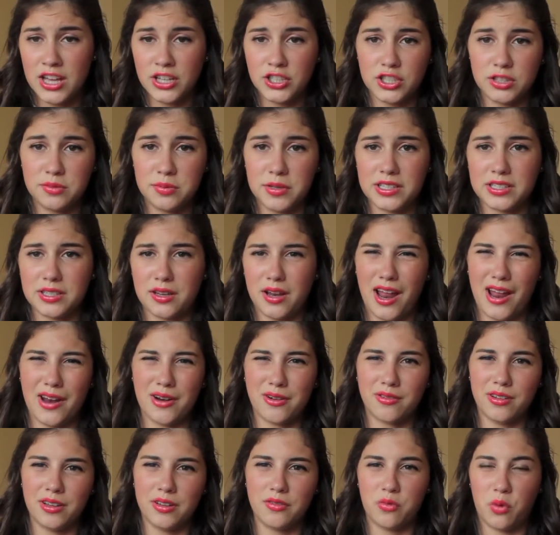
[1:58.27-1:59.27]
just because I
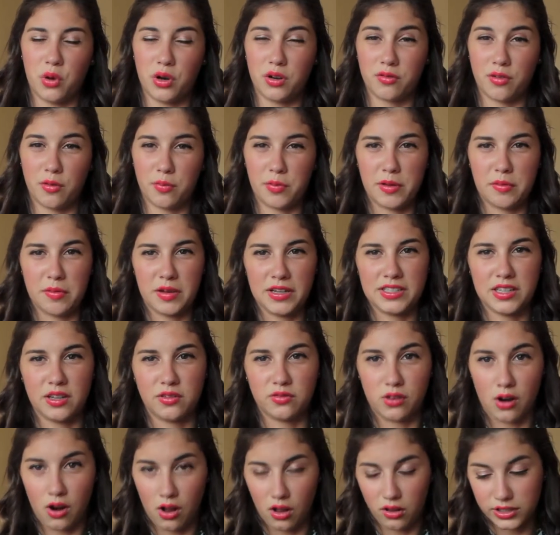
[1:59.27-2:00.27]
don't really want to repeat
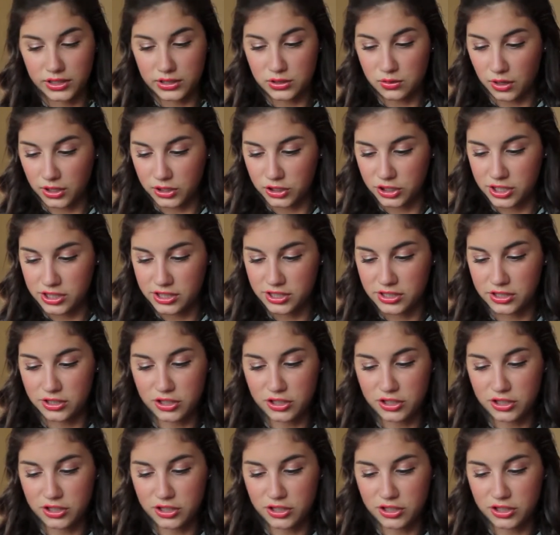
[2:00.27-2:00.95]
myself for all these questions.